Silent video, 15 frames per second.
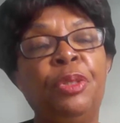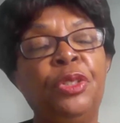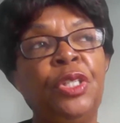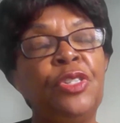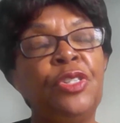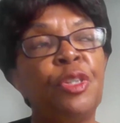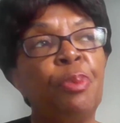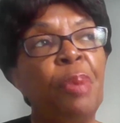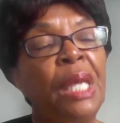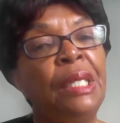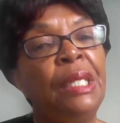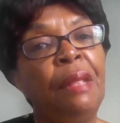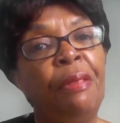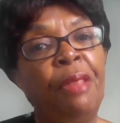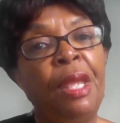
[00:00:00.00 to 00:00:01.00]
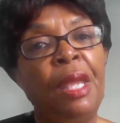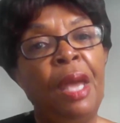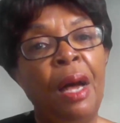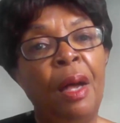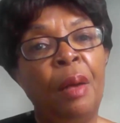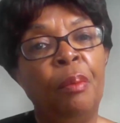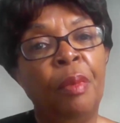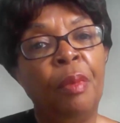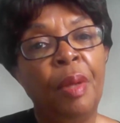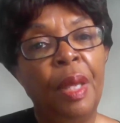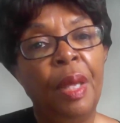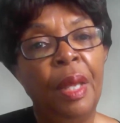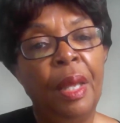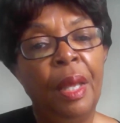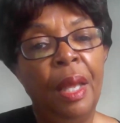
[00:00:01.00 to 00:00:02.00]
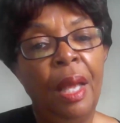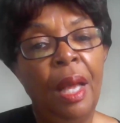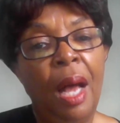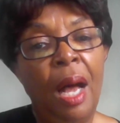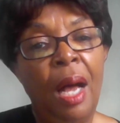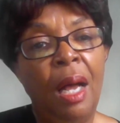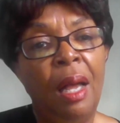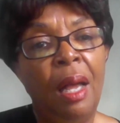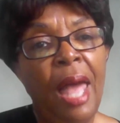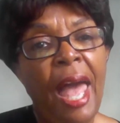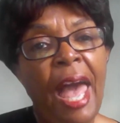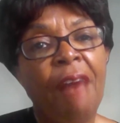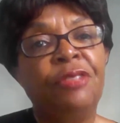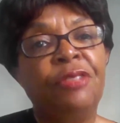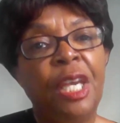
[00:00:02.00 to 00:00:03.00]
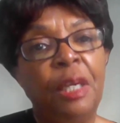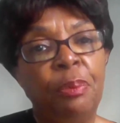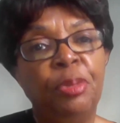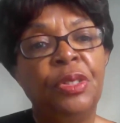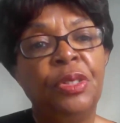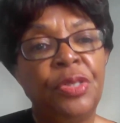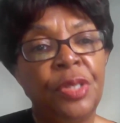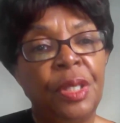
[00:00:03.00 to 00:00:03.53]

participated in the half day cruise.